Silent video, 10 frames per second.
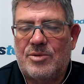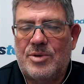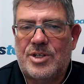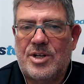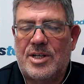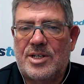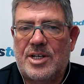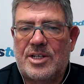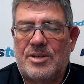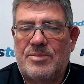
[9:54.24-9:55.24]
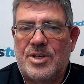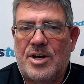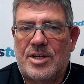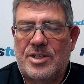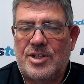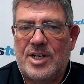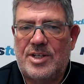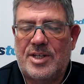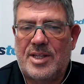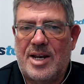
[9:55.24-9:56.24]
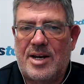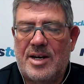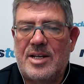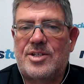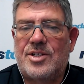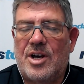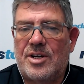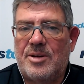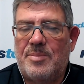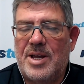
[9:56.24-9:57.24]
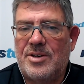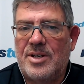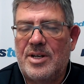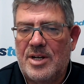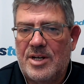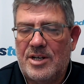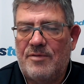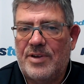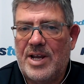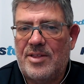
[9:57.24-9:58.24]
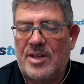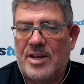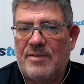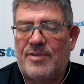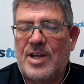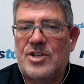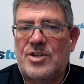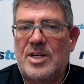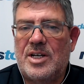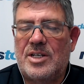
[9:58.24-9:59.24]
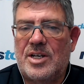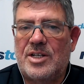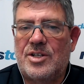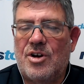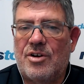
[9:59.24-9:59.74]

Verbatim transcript: it is. We're certainly seeing some data suggesting that, and it is data dependent. Don't forget that inflation is is